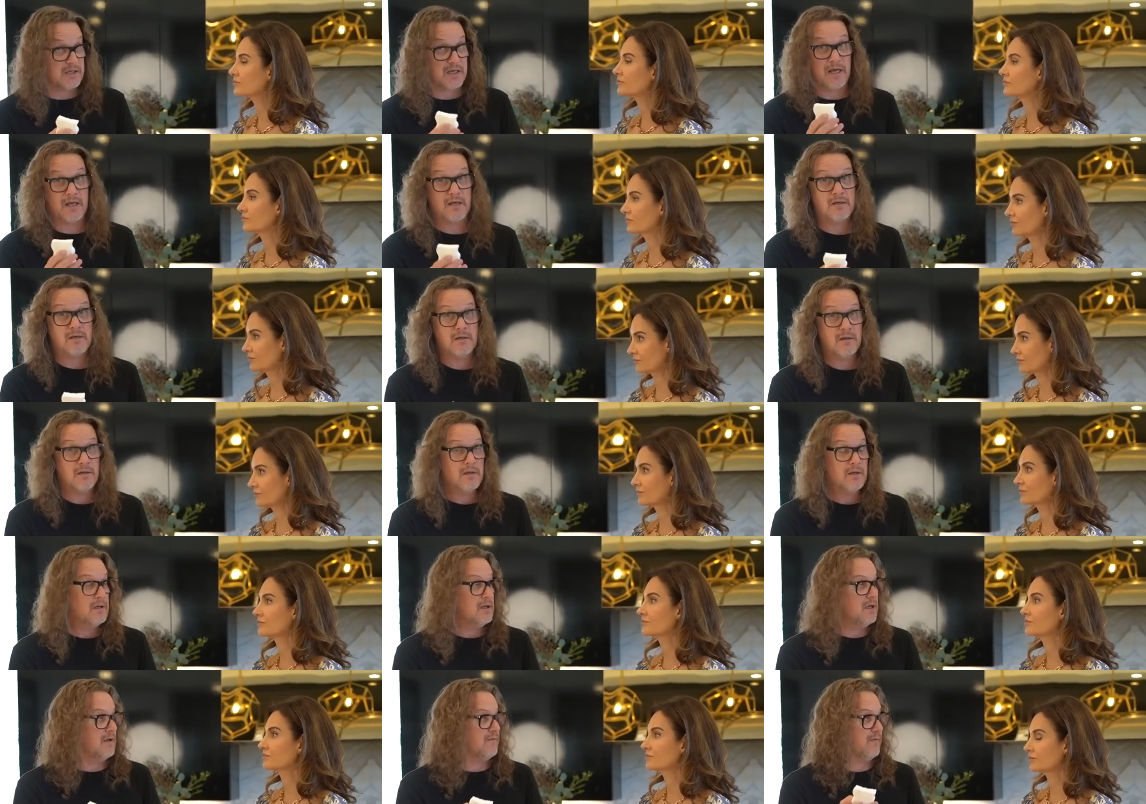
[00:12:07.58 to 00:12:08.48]
Speaker 1: again
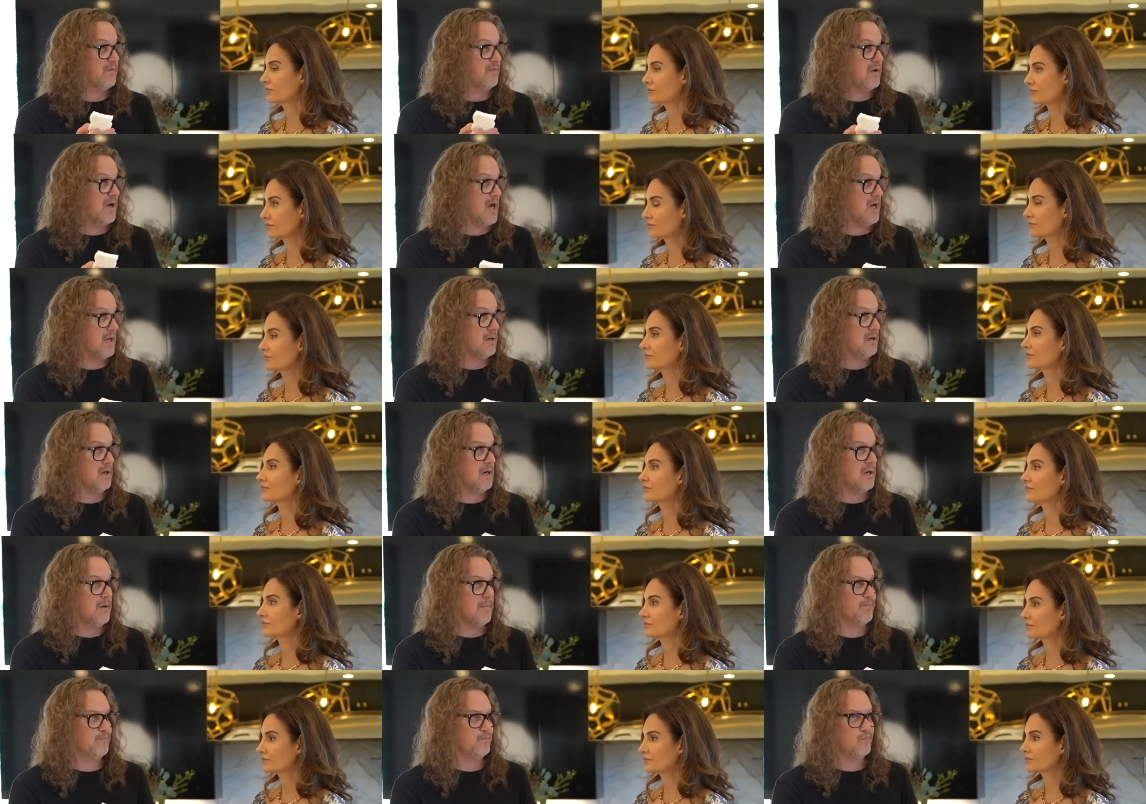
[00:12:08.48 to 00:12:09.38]
if you've got
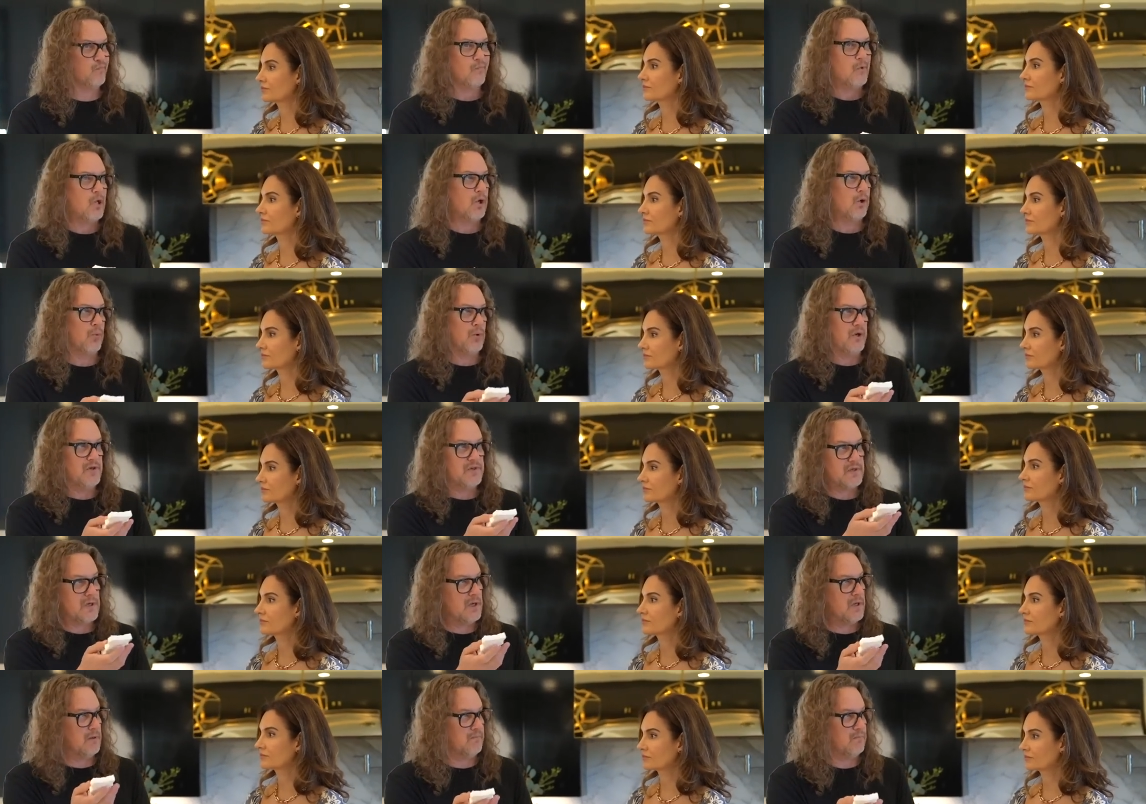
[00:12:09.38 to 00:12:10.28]
um, grease
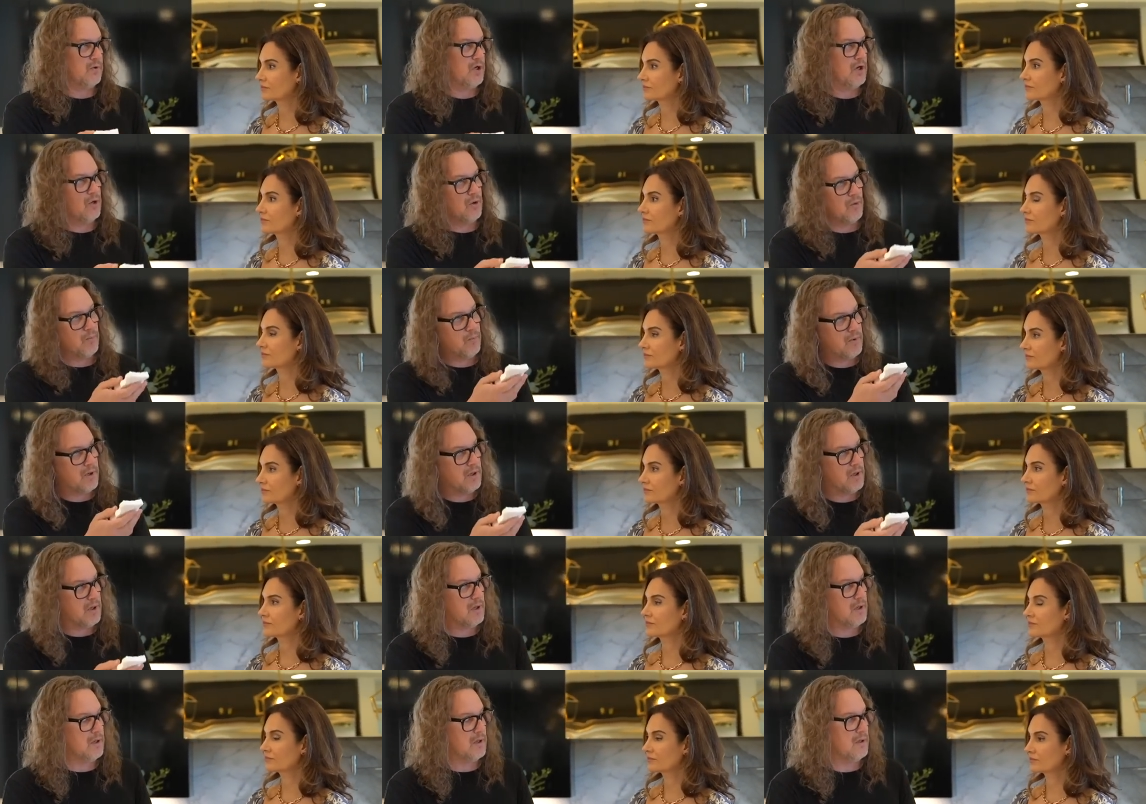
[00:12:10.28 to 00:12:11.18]
on, you know, uh,
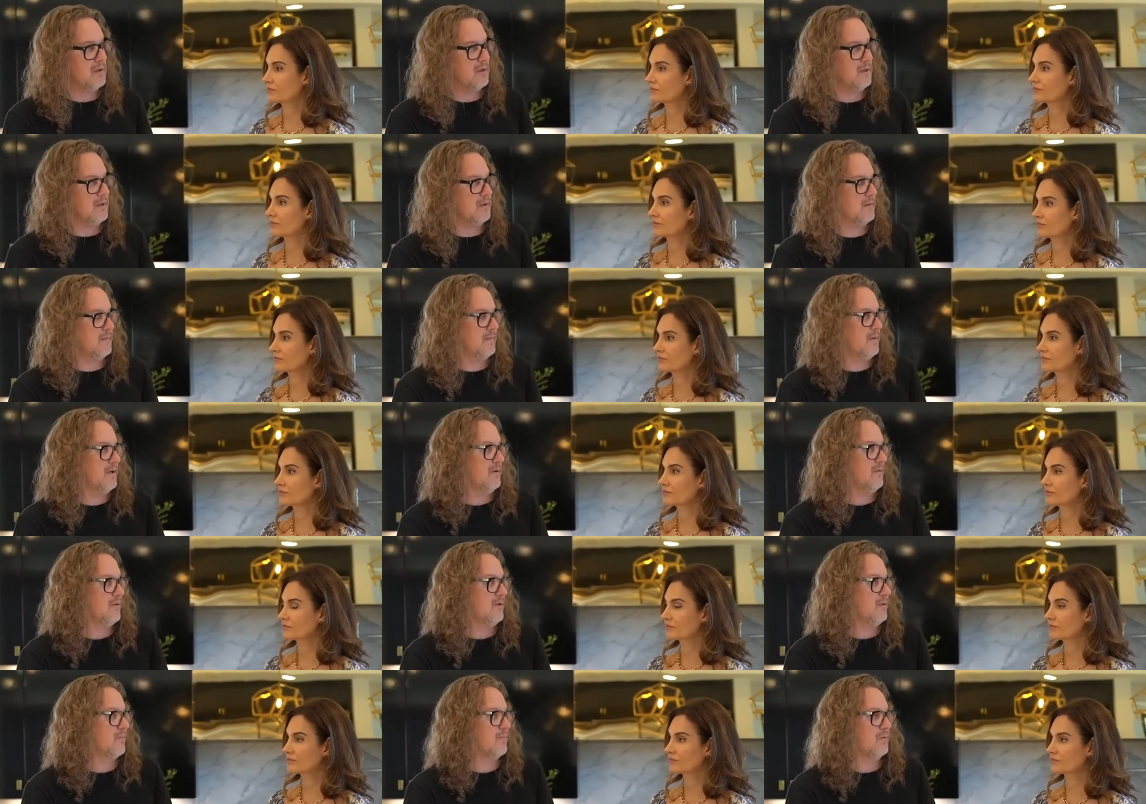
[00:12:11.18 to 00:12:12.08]
uh, uh you know,
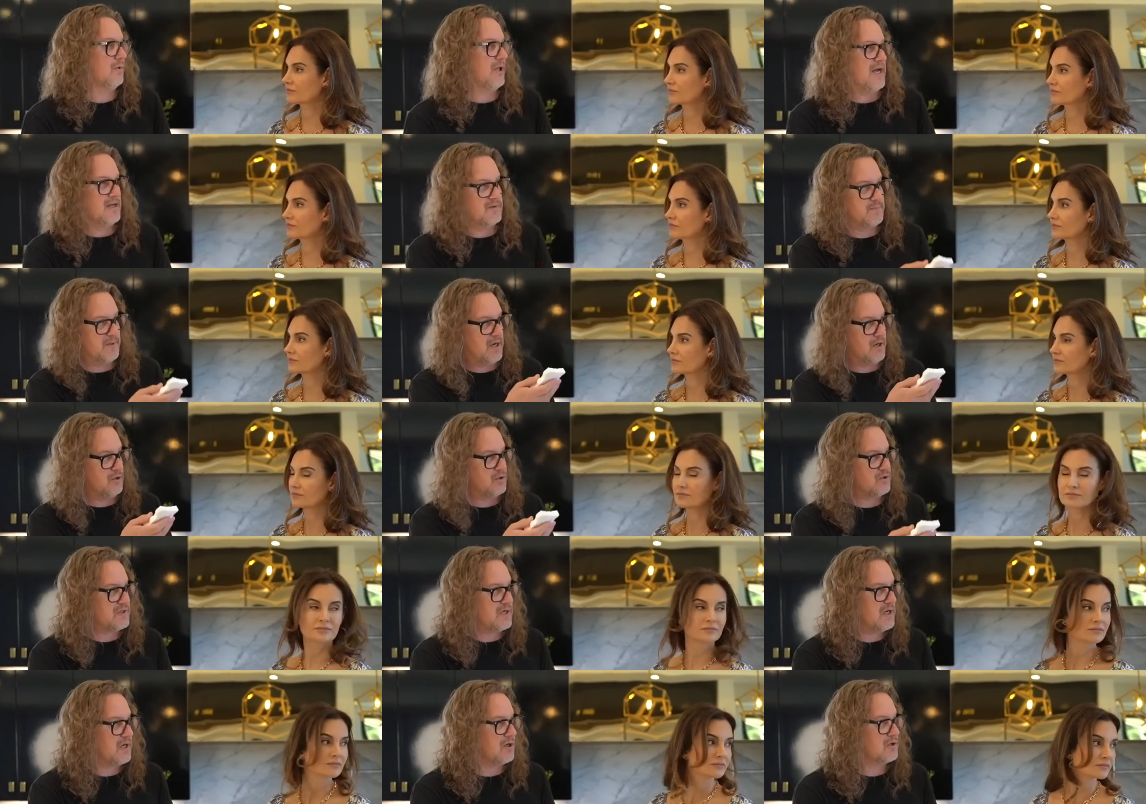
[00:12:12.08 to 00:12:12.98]
your glass behind your
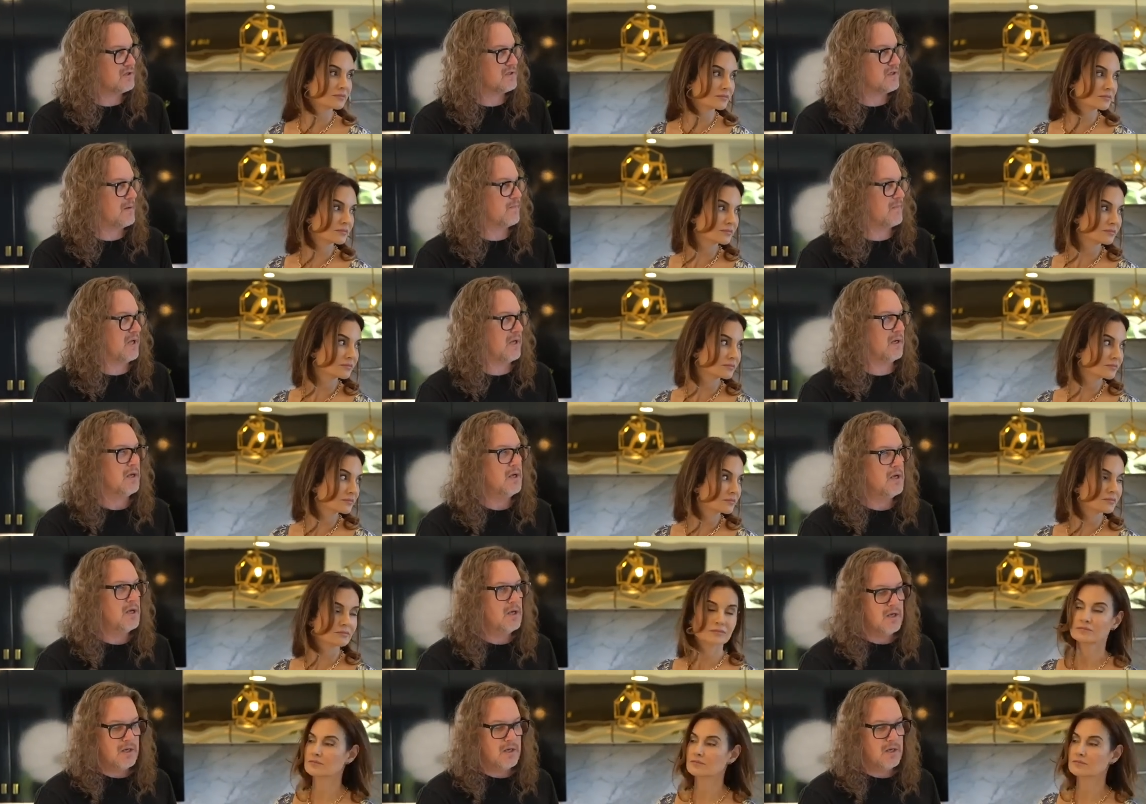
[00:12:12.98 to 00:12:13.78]
sink or something,